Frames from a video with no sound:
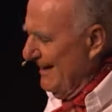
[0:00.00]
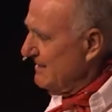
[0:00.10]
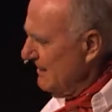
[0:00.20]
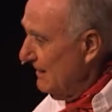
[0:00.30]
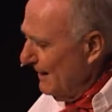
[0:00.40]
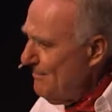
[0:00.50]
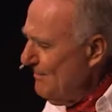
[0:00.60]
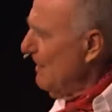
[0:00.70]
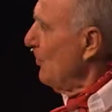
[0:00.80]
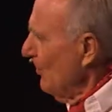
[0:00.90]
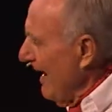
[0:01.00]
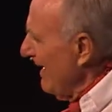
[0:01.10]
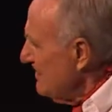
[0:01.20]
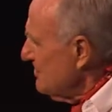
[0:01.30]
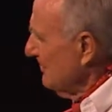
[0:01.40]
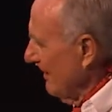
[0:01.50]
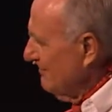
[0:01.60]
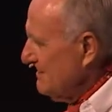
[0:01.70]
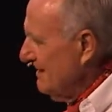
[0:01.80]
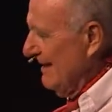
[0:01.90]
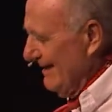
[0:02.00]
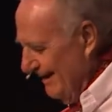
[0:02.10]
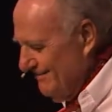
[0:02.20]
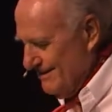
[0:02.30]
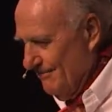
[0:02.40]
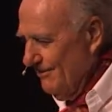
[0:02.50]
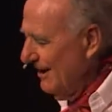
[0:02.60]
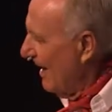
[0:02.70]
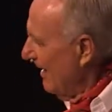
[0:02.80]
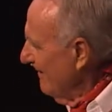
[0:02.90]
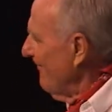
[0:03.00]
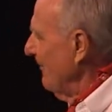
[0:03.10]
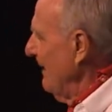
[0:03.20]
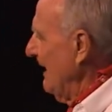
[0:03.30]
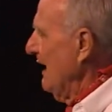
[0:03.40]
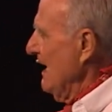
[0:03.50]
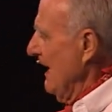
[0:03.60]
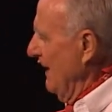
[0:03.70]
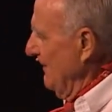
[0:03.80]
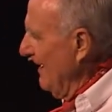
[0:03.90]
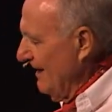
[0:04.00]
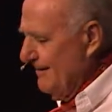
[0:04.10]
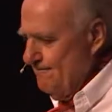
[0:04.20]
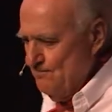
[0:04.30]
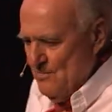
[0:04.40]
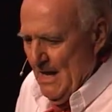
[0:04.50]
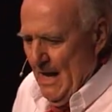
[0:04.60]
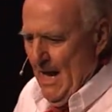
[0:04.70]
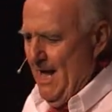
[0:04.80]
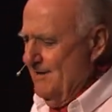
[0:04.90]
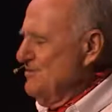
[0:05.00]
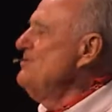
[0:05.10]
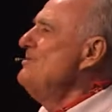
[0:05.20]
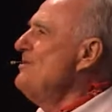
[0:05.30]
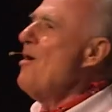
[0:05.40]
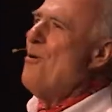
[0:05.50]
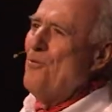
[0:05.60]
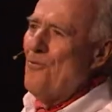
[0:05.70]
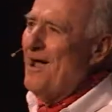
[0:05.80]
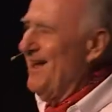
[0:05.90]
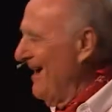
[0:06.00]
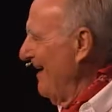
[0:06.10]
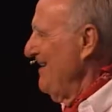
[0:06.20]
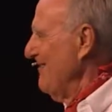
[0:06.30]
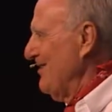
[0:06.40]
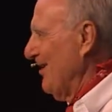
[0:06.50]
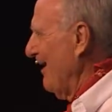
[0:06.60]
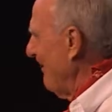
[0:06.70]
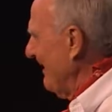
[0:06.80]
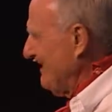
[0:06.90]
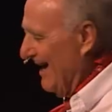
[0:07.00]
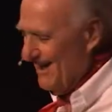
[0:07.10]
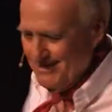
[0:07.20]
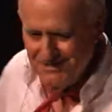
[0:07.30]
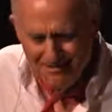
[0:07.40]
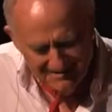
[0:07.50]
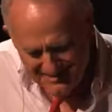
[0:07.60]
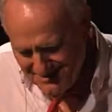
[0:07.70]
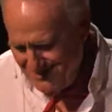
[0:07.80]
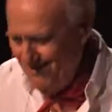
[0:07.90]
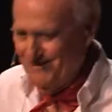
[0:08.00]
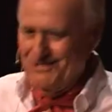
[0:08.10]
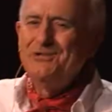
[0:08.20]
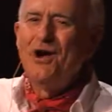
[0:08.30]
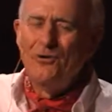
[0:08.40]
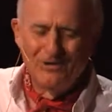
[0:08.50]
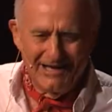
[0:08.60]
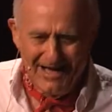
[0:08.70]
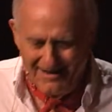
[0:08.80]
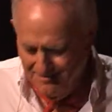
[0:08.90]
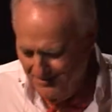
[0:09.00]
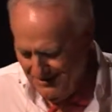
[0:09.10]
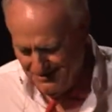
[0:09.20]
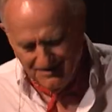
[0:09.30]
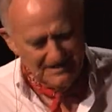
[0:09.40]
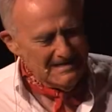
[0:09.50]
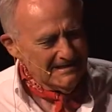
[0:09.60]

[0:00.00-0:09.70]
I see he let me go to high school. That was that was a real honor for me. And then there's no way I even thought about college. That was just, that was totally out of the picture.